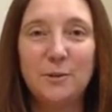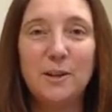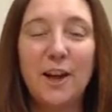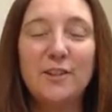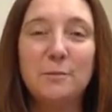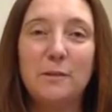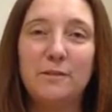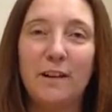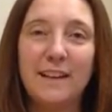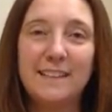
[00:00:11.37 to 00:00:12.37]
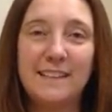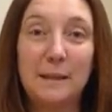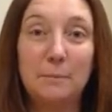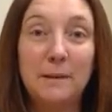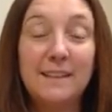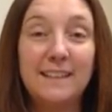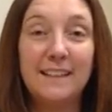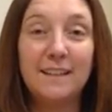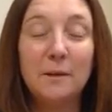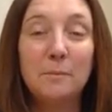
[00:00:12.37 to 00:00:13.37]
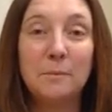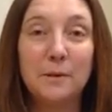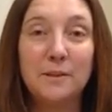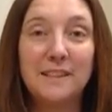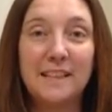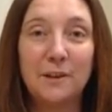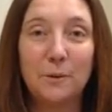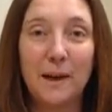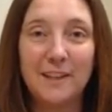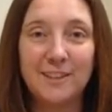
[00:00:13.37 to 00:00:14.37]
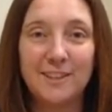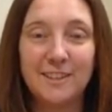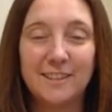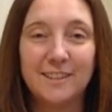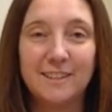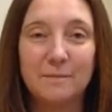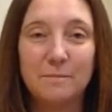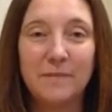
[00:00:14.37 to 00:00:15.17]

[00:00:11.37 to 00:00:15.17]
you are going to be finding missing numbers in equations.